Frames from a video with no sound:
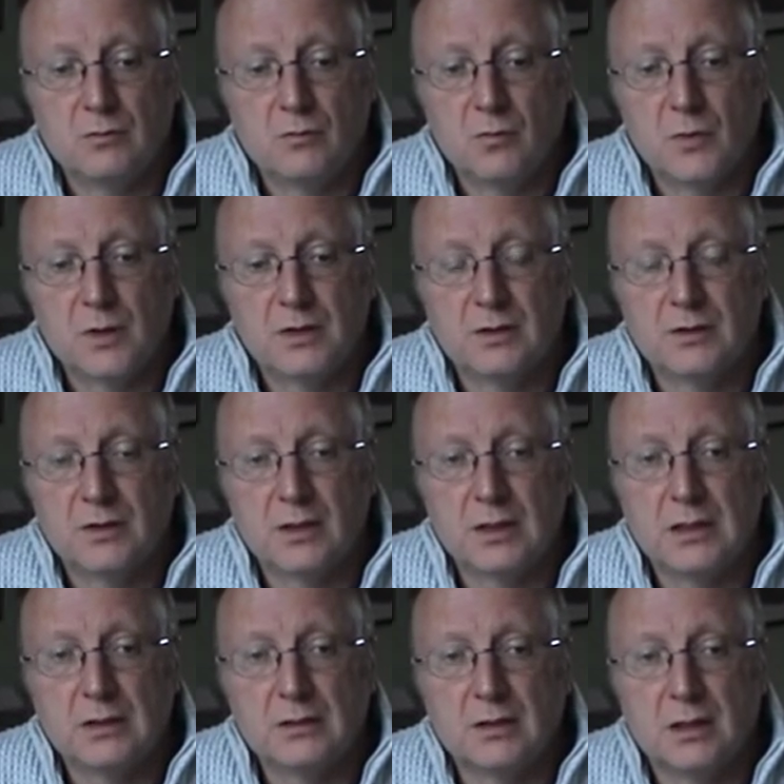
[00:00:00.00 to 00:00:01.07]
whether
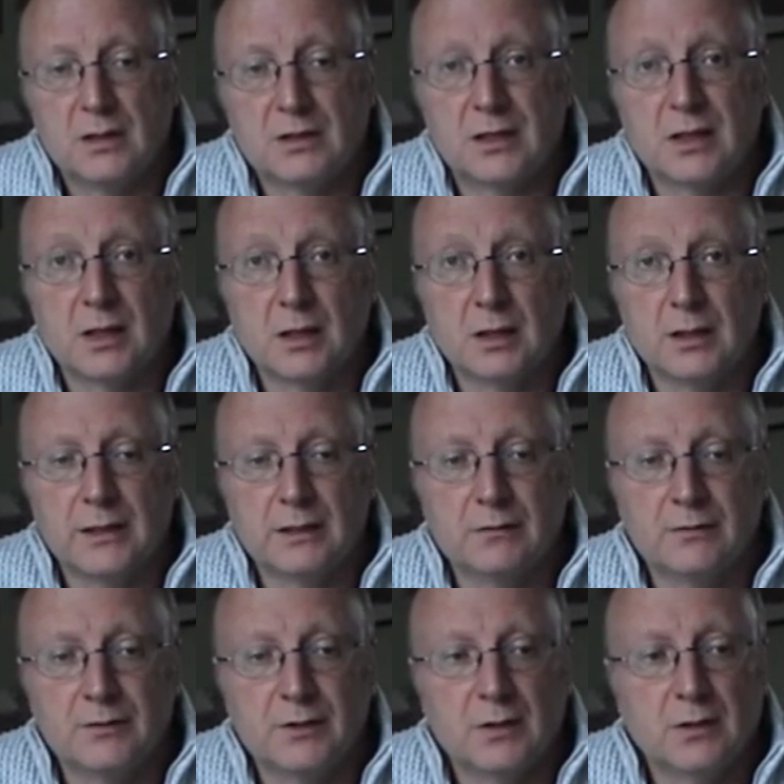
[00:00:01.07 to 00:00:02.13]
the decline
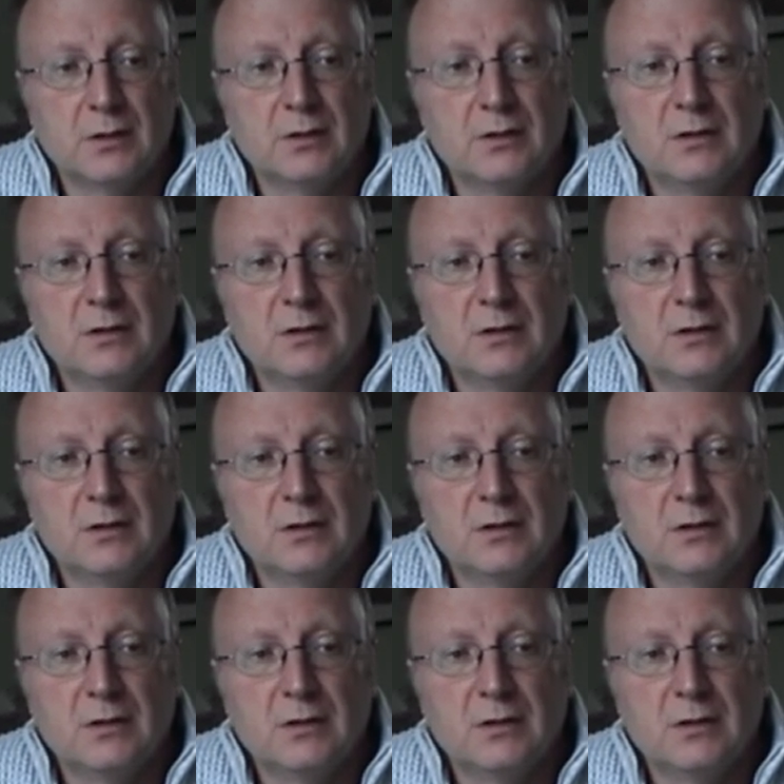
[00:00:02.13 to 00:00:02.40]
of the